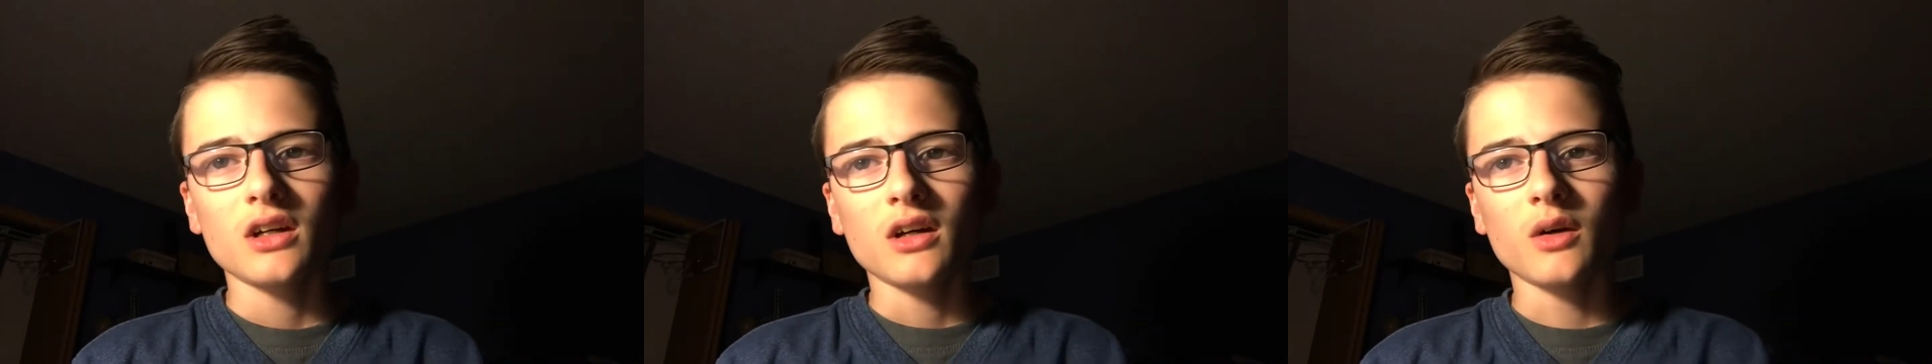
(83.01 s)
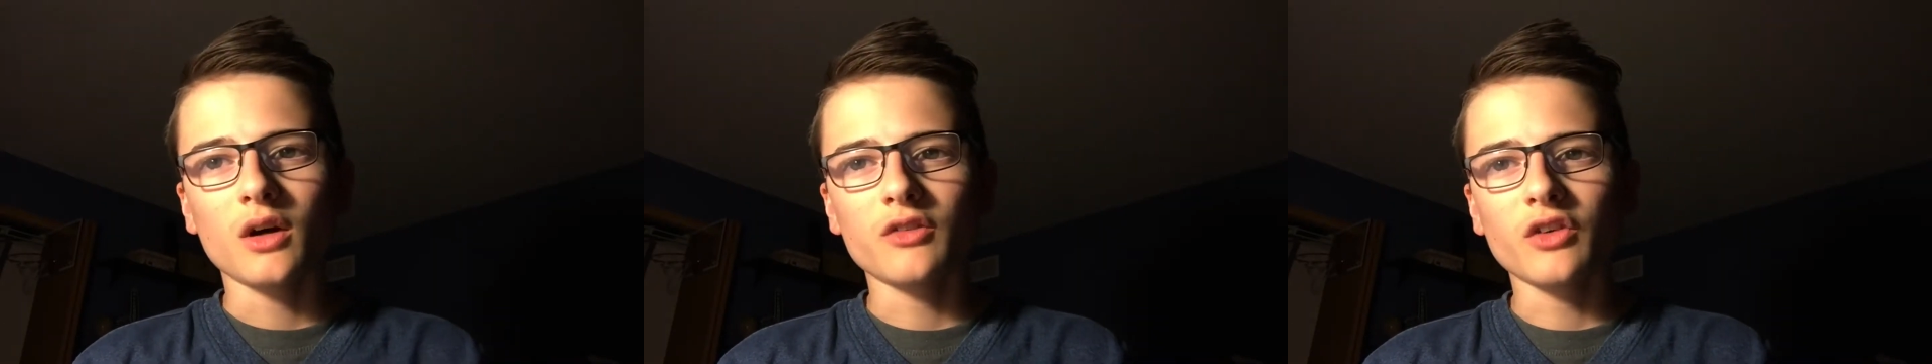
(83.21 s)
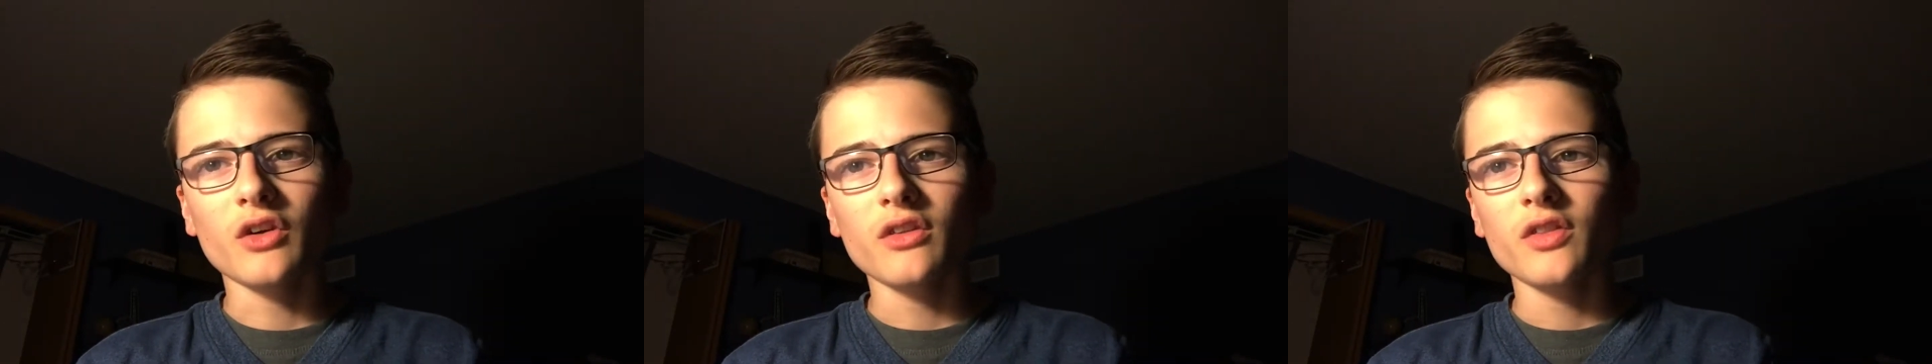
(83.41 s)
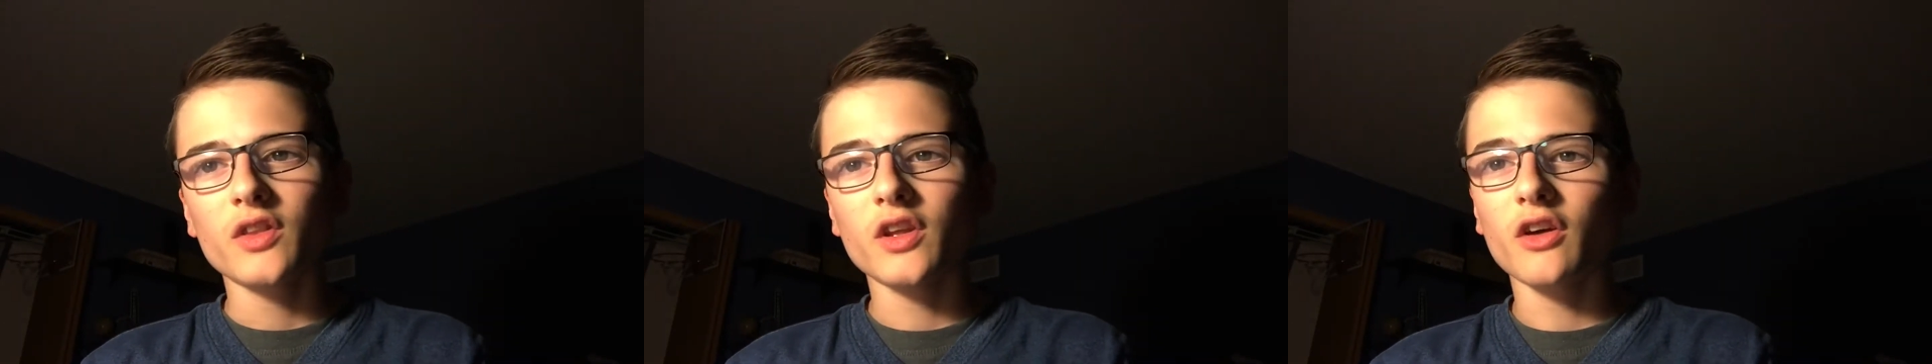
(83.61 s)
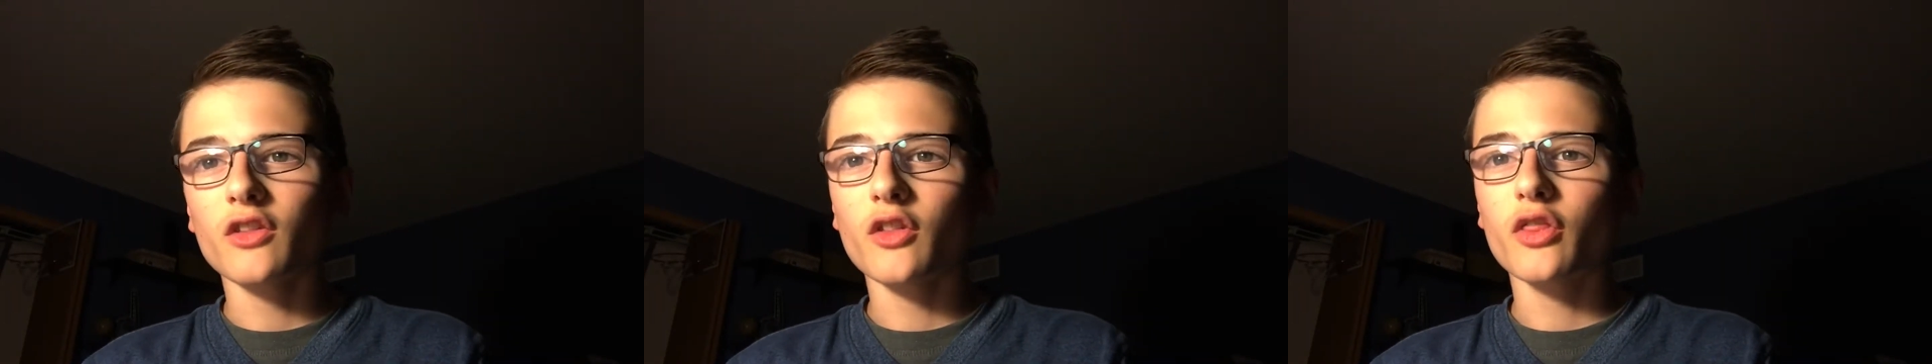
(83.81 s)
However,
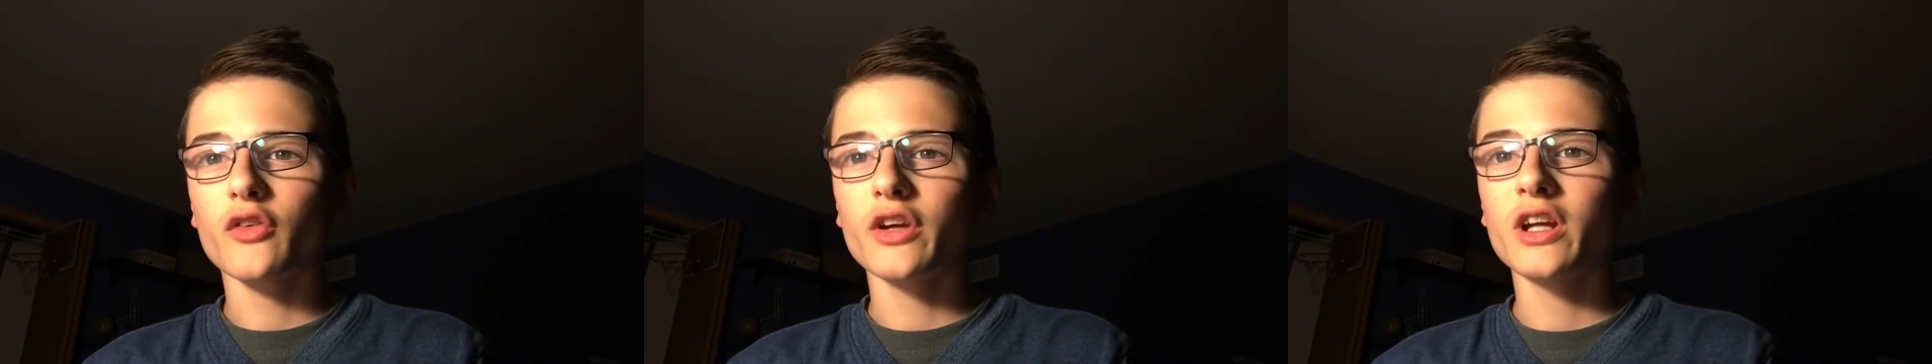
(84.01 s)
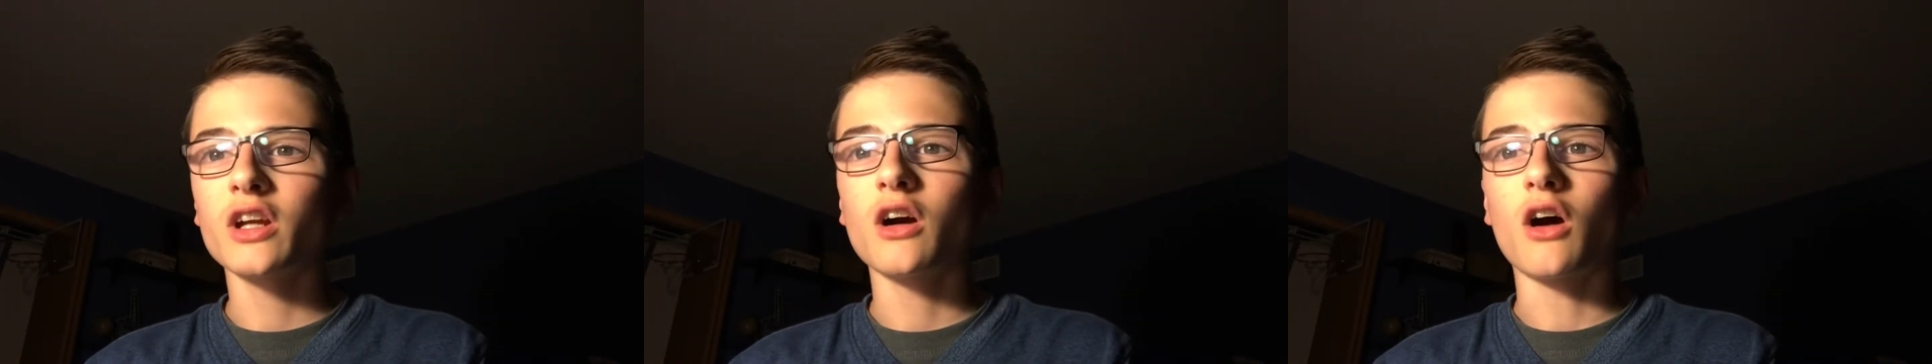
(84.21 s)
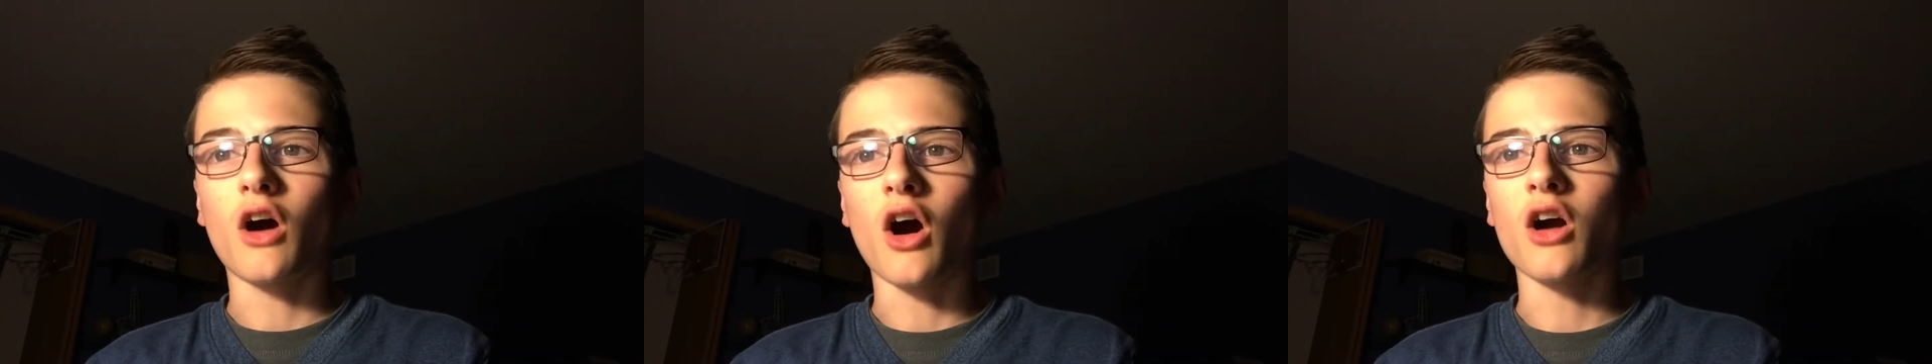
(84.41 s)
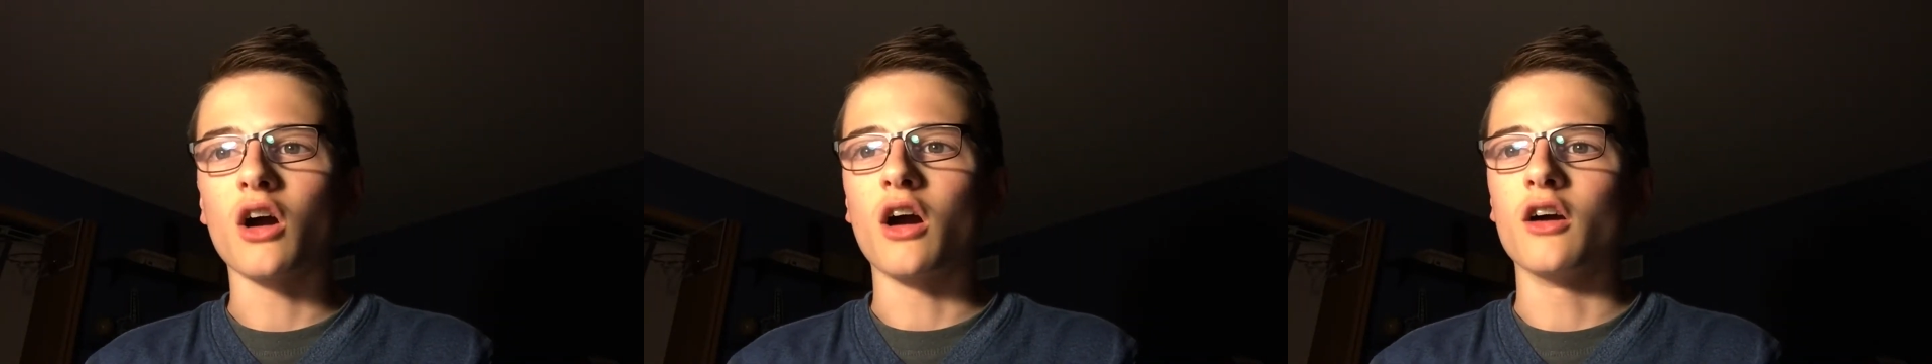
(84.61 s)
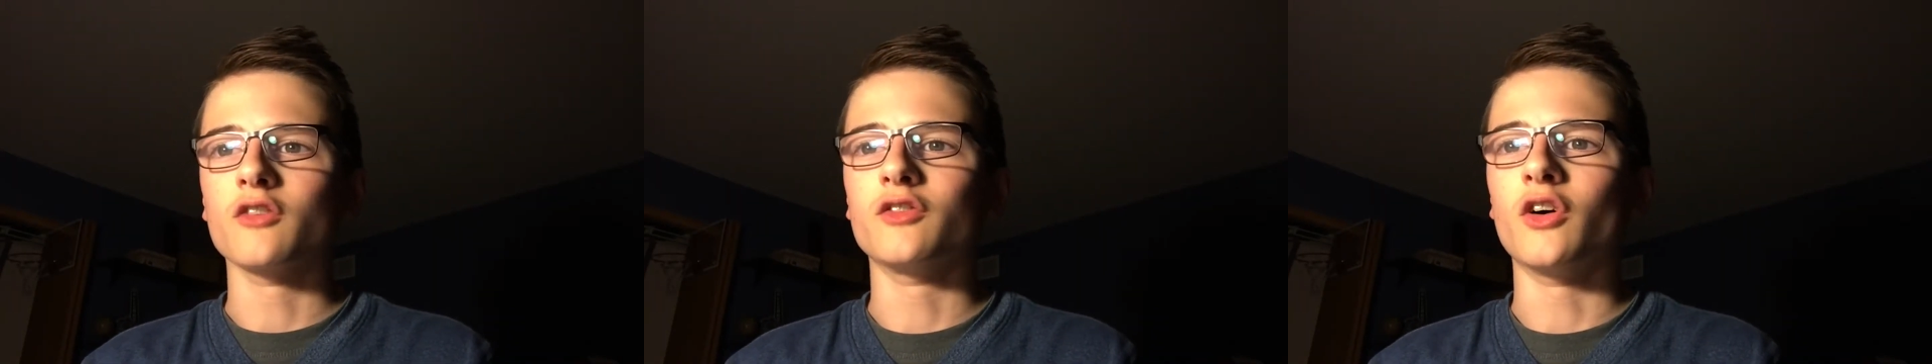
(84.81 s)
the other three are
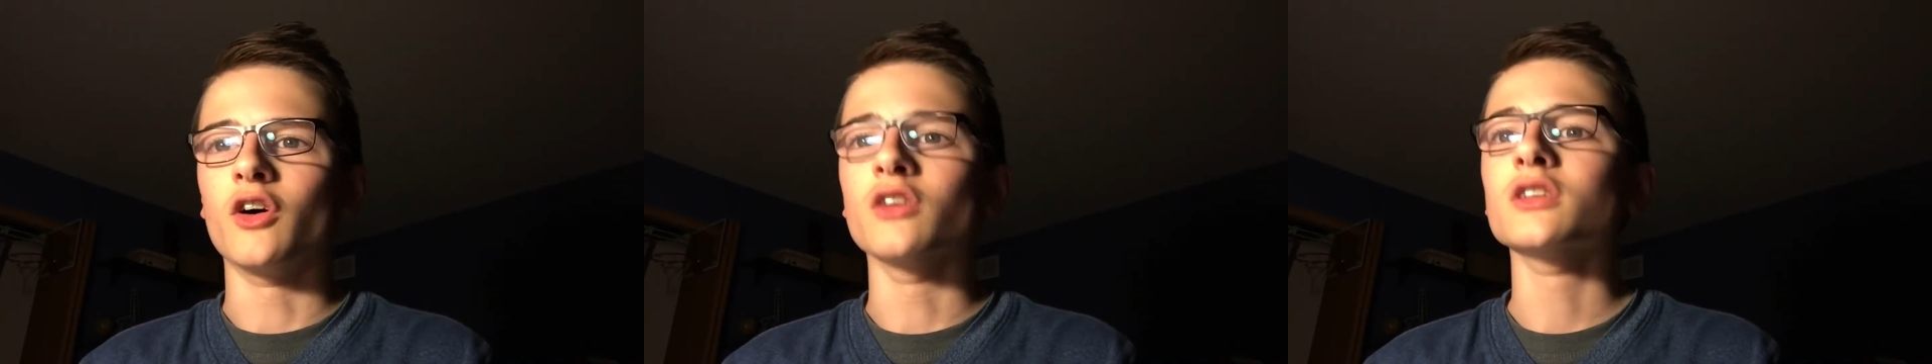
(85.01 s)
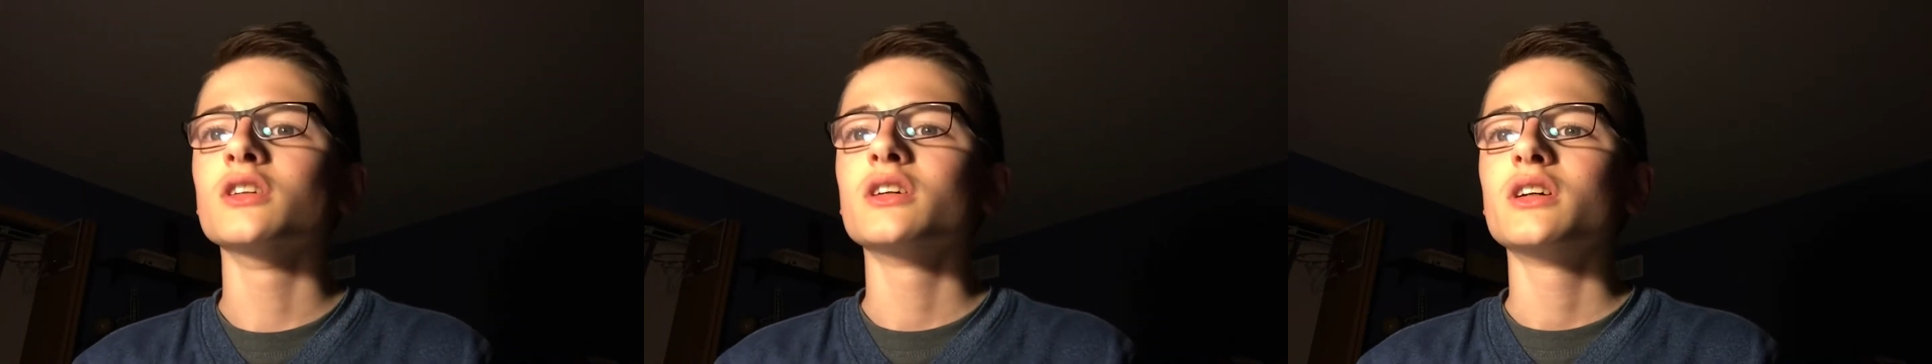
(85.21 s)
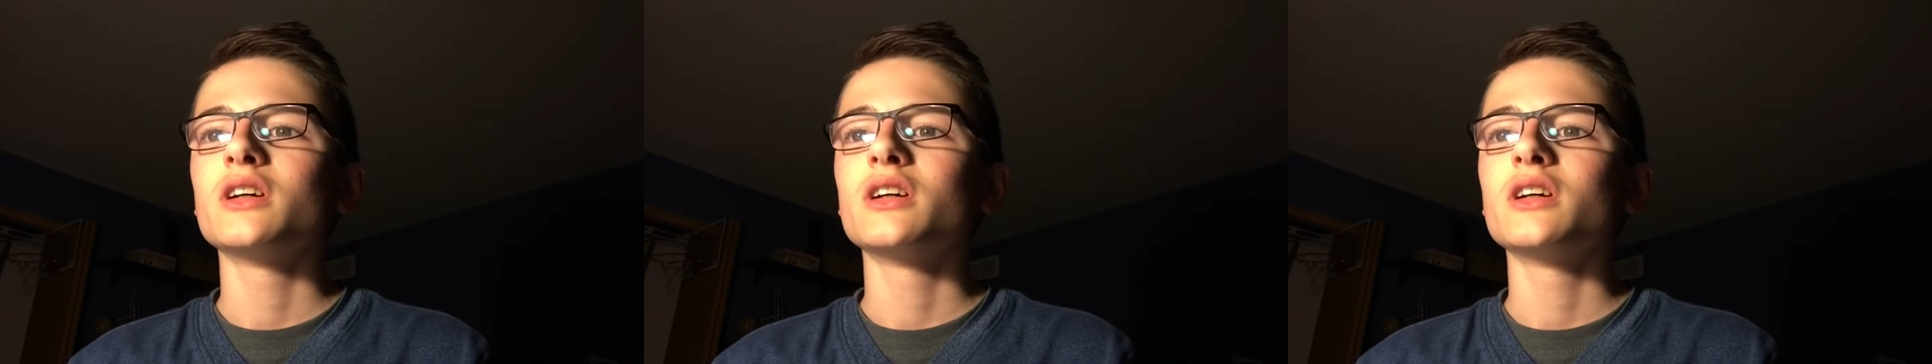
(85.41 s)
our fault,